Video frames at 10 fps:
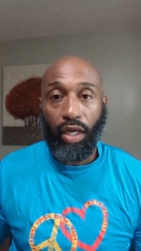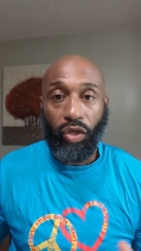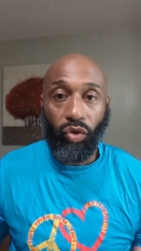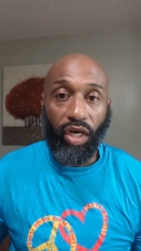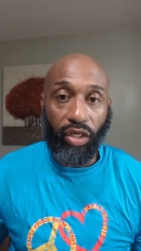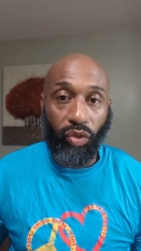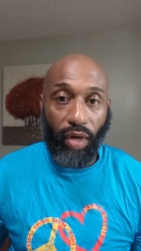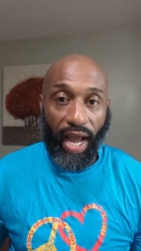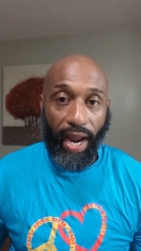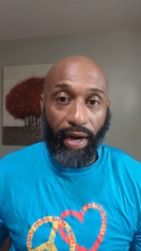You could do
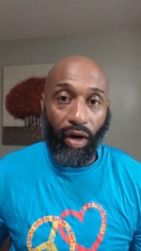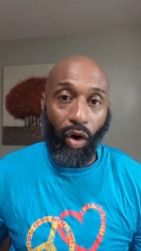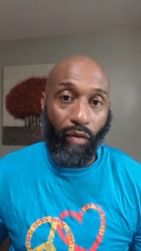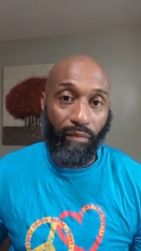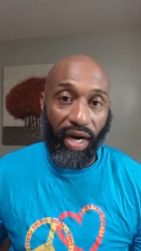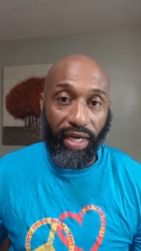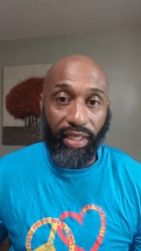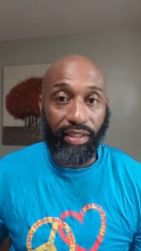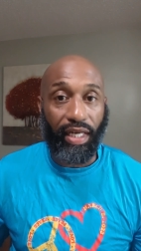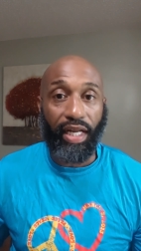that on
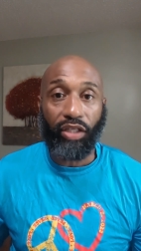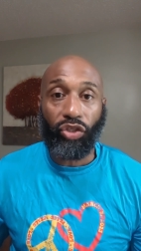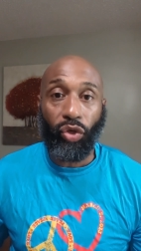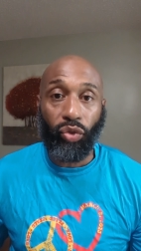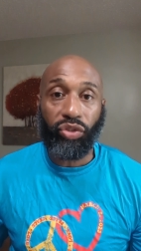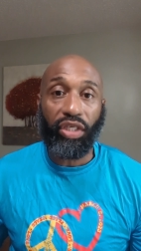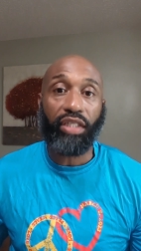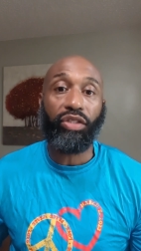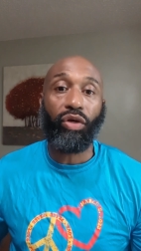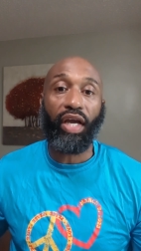Mondays, and then
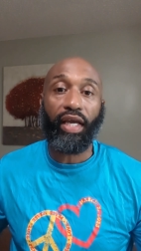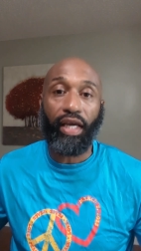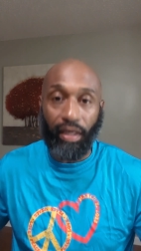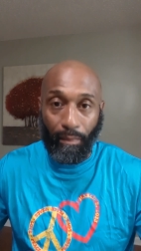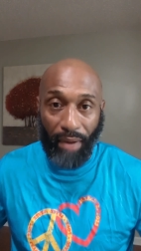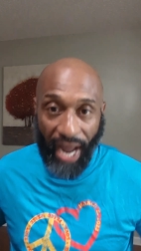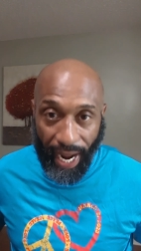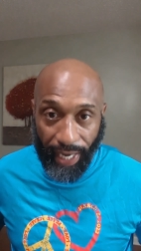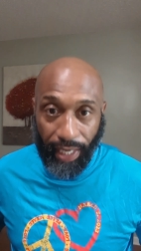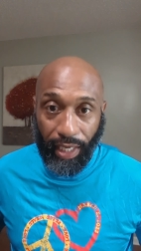Tuesdays you can hit
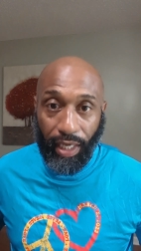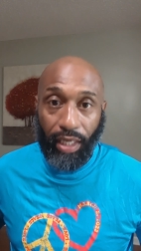back.